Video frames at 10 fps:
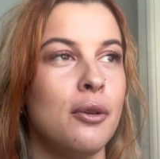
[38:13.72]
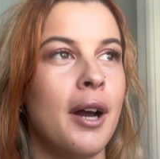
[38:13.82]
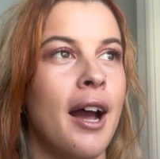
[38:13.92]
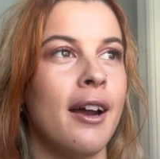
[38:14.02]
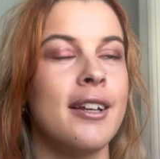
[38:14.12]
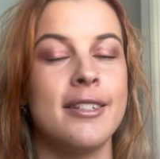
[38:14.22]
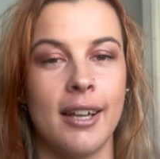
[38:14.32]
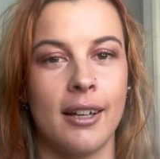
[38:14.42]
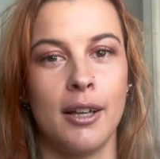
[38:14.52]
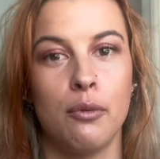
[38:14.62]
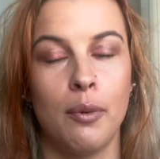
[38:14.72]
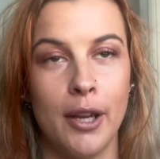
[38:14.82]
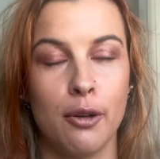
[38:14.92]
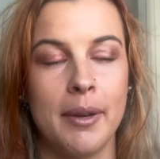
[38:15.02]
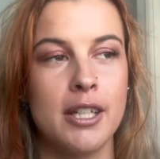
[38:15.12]
are exactly where
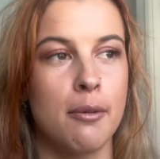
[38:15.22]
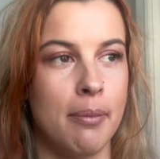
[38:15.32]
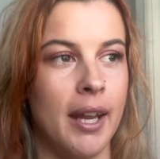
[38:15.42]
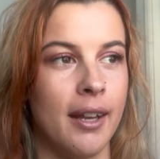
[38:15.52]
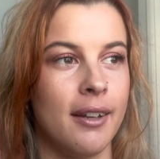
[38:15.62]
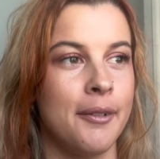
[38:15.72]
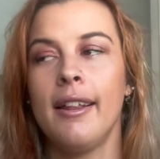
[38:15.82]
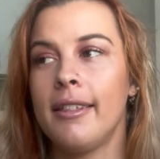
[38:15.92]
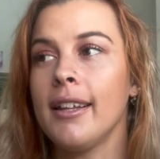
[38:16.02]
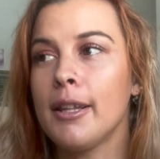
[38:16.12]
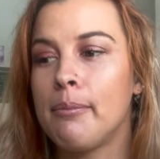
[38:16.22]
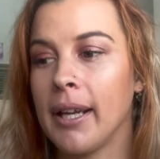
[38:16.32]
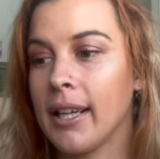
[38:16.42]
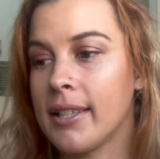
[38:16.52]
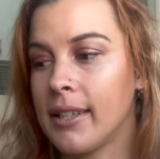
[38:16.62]
you're meant to be. I think the
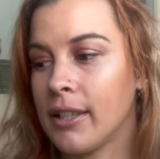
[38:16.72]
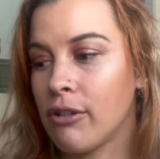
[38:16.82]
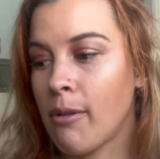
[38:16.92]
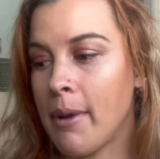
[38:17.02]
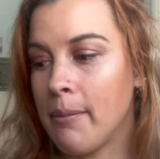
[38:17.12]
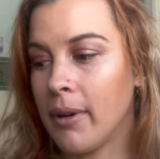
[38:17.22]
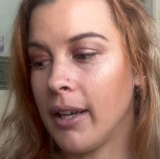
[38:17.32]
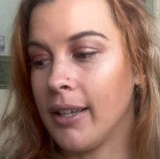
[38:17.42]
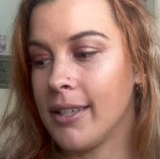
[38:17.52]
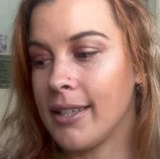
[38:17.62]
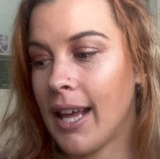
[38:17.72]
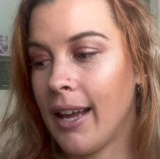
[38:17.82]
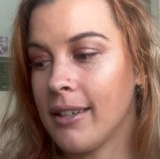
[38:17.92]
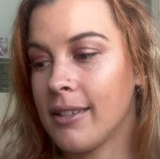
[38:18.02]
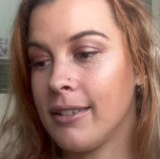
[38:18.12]
biggest thing to remember is
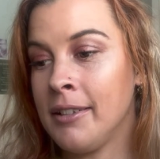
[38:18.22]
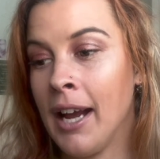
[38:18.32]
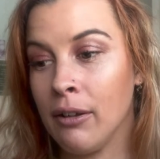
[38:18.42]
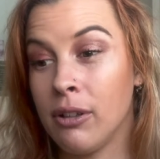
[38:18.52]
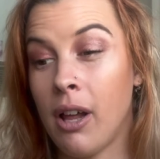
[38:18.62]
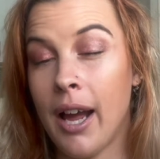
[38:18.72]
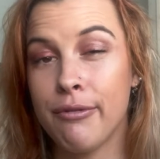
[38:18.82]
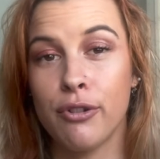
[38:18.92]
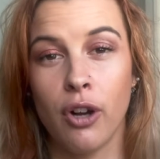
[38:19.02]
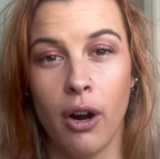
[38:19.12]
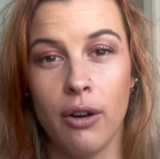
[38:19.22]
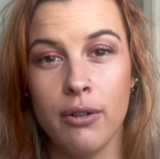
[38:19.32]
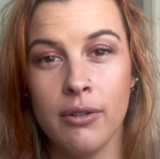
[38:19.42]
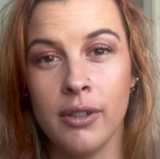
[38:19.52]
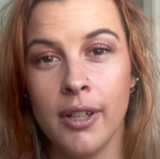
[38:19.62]
that our life
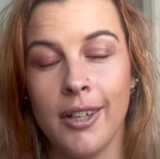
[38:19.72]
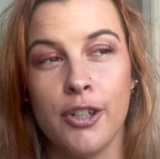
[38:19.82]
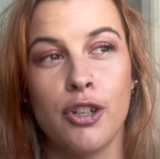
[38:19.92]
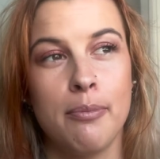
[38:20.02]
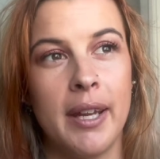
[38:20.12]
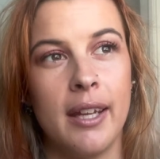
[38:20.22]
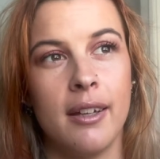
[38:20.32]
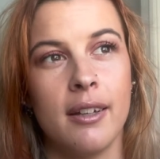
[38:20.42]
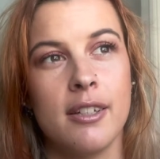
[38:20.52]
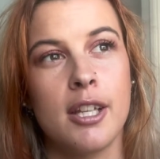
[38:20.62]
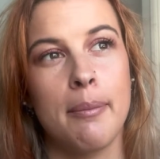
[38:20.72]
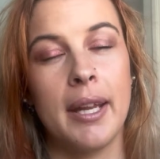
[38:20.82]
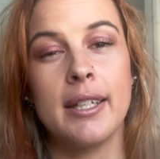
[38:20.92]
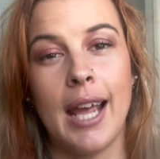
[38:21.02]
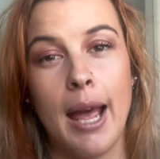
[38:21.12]
goal should be to
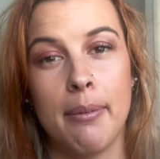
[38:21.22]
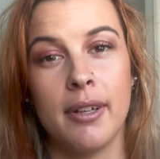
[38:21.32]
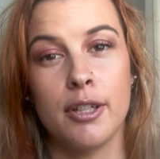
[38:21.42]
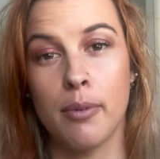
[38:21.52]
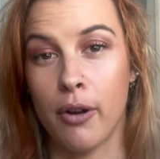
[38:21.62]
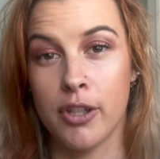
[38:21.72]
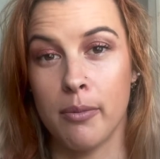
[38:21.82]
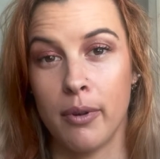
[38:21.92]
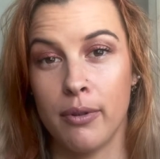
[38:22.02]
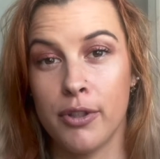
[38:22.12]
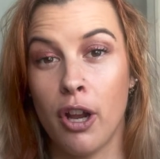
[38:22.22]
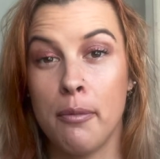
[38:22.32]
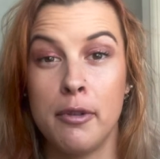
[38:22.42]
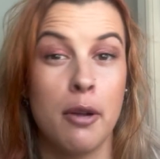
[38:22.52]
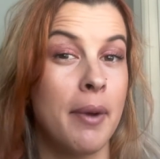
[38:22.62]
be as happy as possible. So
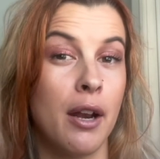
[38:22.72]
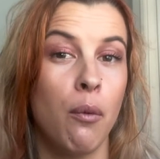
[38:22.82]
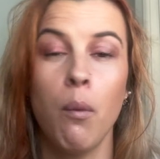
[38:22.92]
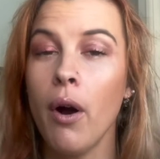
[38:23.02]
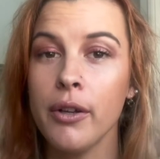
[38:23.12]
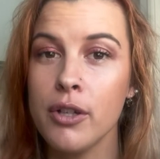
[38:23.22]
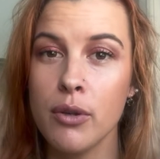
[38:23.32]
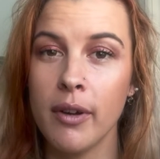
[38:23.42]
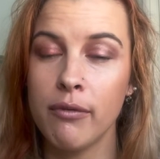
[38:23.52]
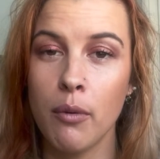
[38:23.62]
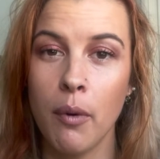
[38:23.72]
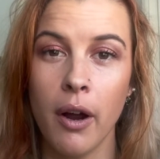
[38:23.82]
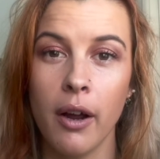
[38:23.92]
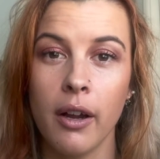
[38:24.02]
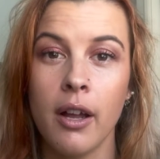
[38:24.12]
no matter what you're doing for
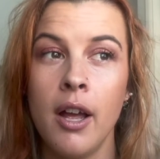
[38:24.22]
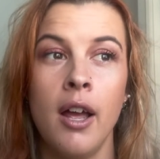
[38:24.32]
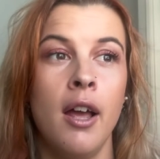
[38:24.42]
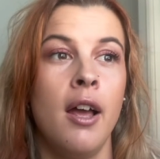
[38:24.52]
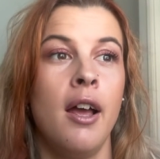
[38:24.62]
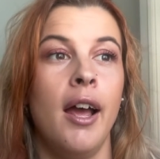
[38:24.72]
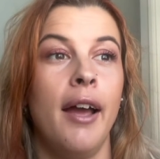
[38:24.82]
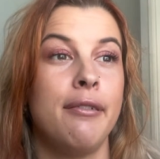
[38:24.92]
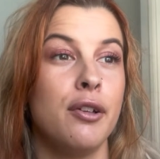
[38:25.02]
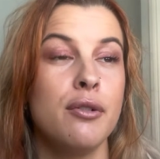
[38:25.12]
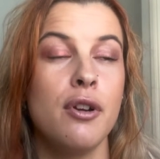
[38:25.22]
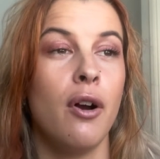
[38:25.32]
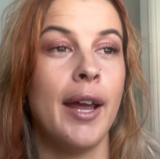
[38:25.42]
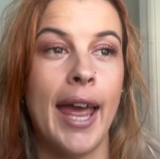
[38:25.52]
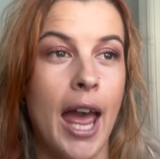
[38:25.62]
work, if you're
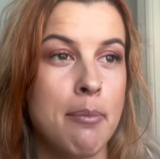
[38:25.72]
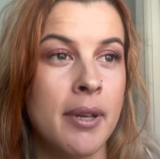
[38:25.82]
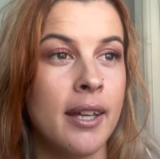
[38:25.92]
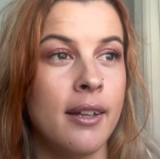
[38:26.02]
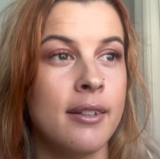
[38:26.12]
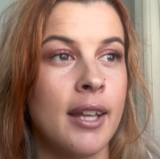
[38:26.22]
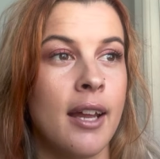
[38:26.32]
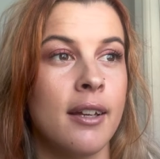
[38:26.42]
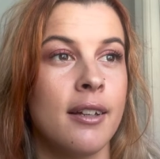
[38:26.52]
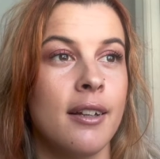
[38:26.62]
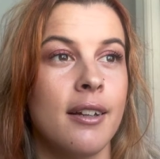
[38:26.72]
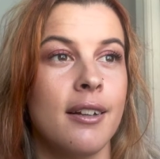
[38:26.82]
not happy, then